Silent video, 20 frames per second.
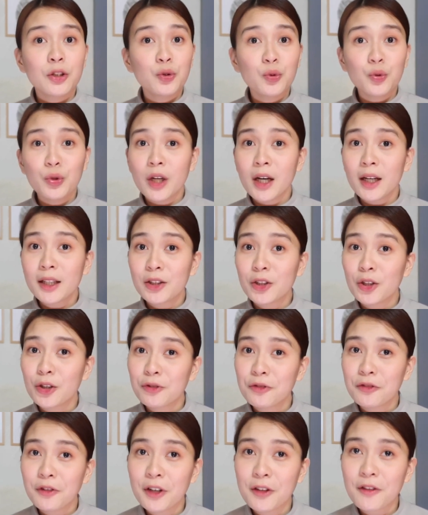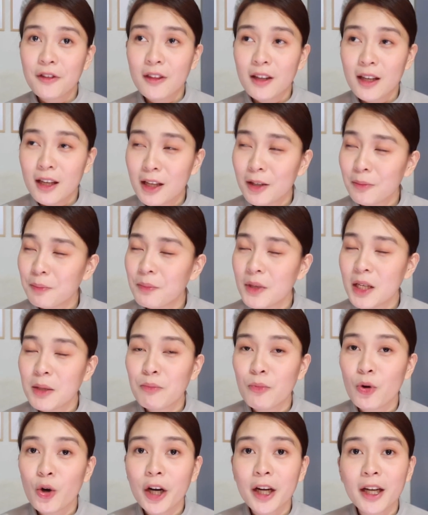Do not overthink. Be
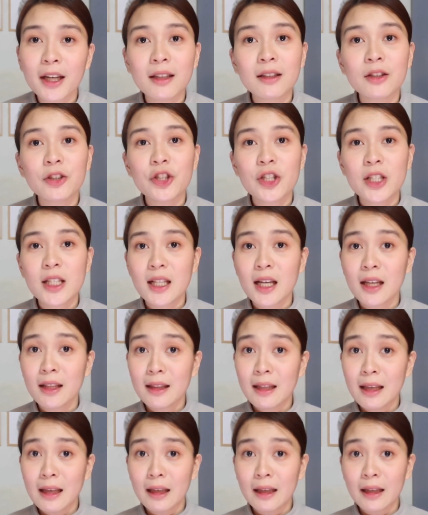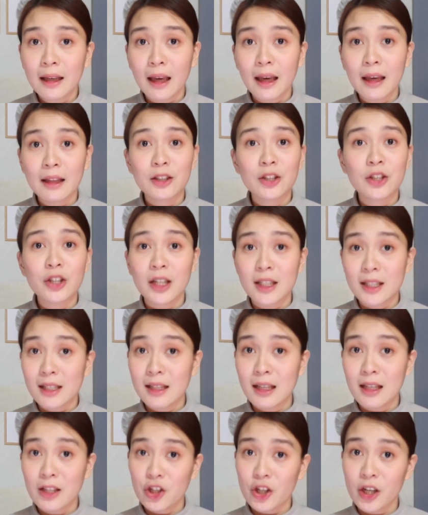more understanding and trust
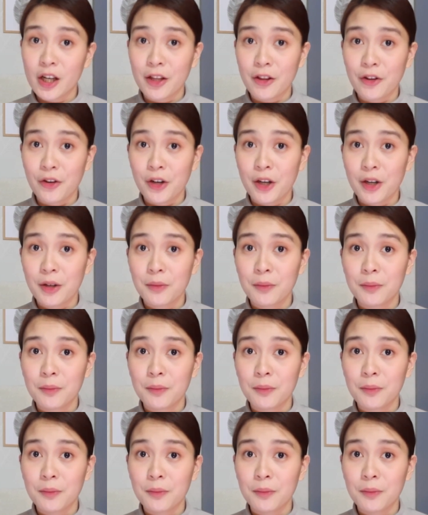each other.